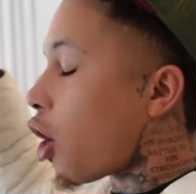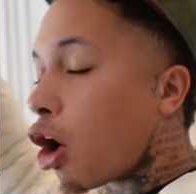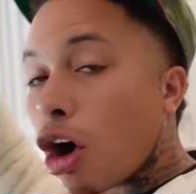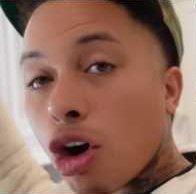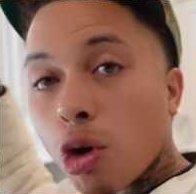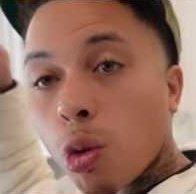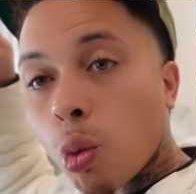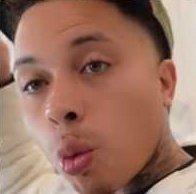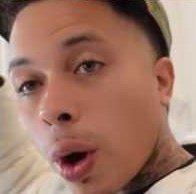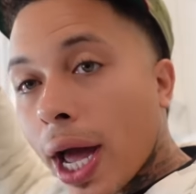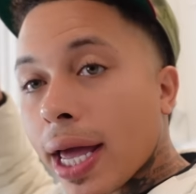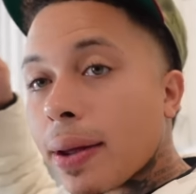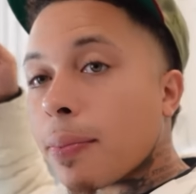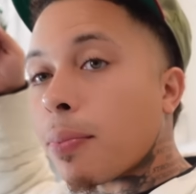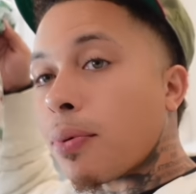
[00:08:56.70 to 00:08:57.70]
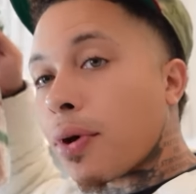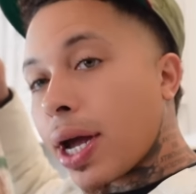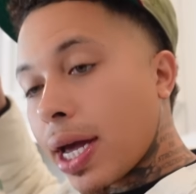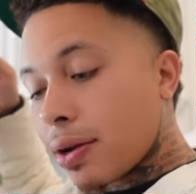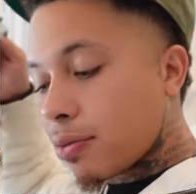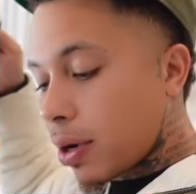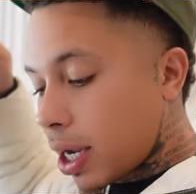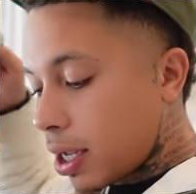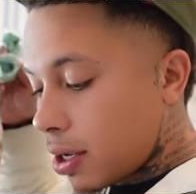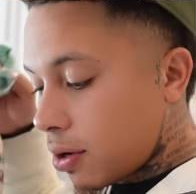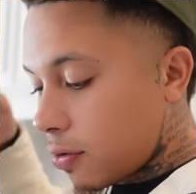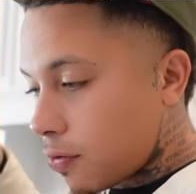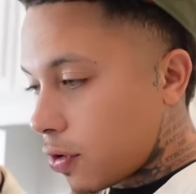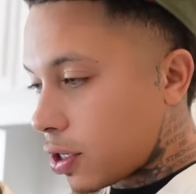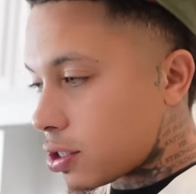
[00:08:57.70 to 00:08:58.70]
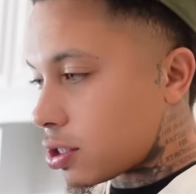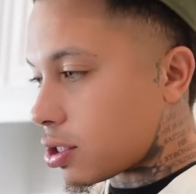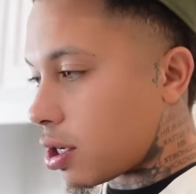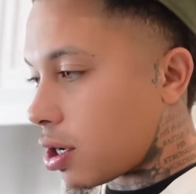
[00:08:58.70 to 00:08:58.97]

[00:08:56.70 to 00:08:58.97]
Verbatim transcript: Hard white bread right here, first